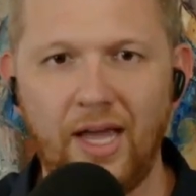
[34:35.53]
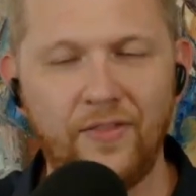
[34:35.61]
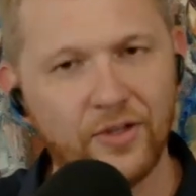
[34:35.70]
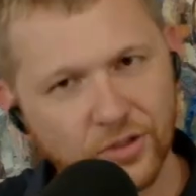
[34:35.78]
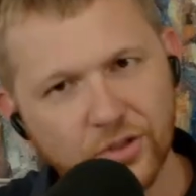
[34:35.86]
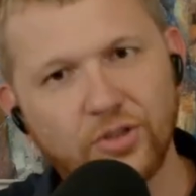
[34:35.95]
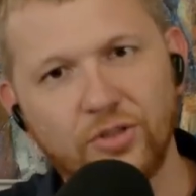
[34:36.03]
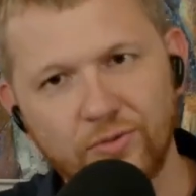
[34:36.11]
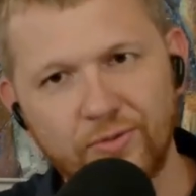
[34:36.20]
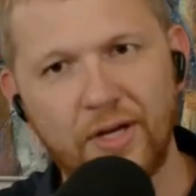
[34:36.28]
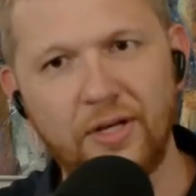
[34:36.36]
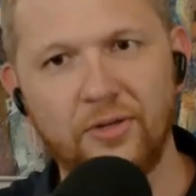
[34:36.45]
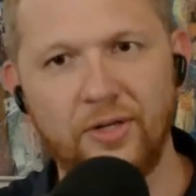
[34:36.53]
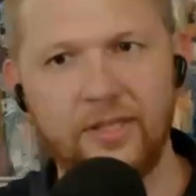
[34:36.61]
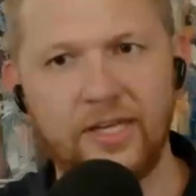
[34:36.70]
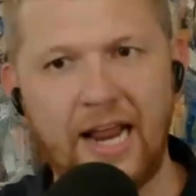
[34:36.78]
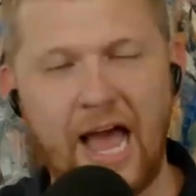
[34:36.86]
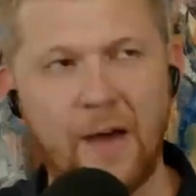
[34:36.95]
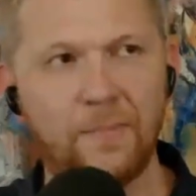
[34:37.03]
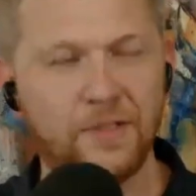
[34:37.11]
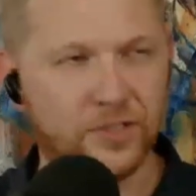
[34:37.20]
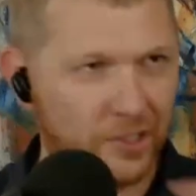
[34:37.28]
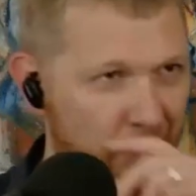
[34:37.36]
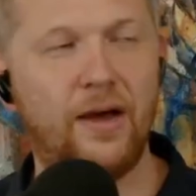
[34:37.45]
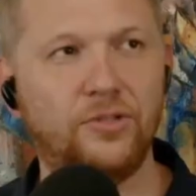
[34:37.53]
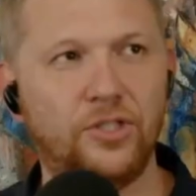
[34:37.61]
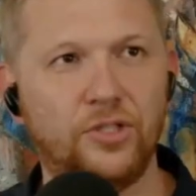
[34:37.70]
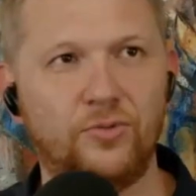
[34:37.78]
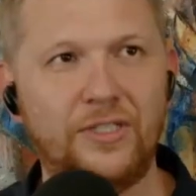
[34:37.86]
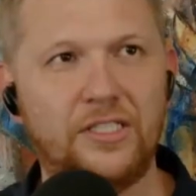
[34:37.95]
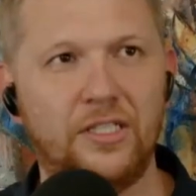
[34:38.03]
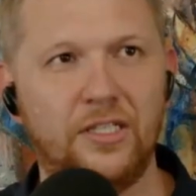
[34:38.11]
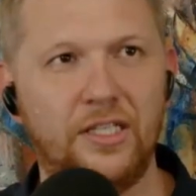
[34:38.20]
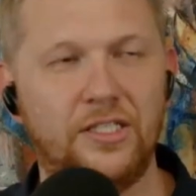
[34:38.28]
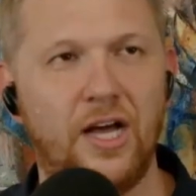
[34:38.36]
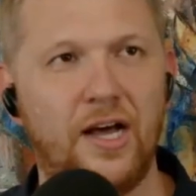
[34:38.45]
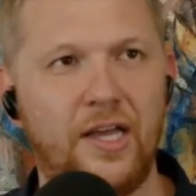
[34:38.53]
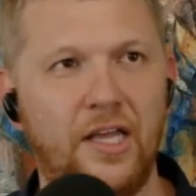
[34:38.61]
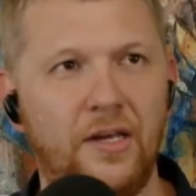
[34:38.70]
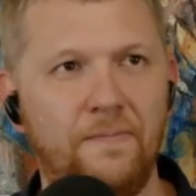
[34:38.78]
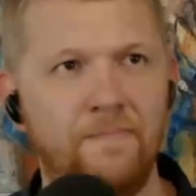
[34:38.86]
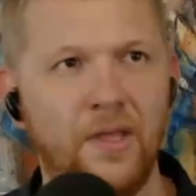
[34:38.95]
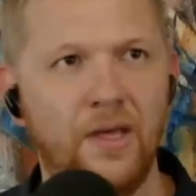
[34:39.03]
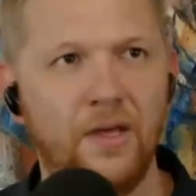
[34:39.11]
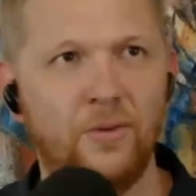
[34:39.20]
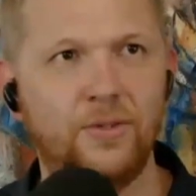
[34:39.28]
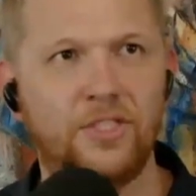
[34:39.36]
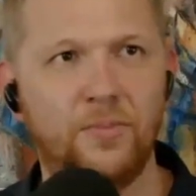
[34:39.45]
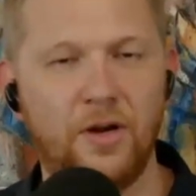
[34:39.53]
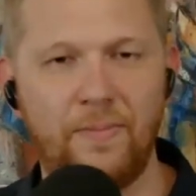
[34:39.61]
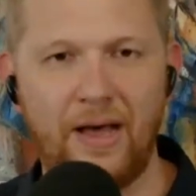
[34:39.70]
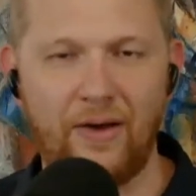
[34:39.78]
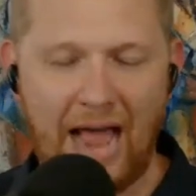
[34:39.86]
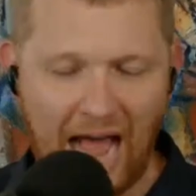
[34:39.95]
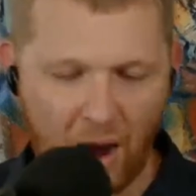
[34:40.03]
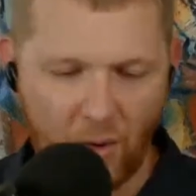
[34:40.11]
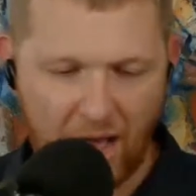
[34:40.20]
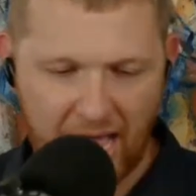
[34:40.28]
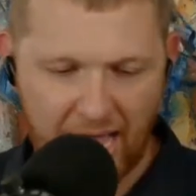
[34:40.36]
And there's a surrendering that happens. I was just recently talking with someone about how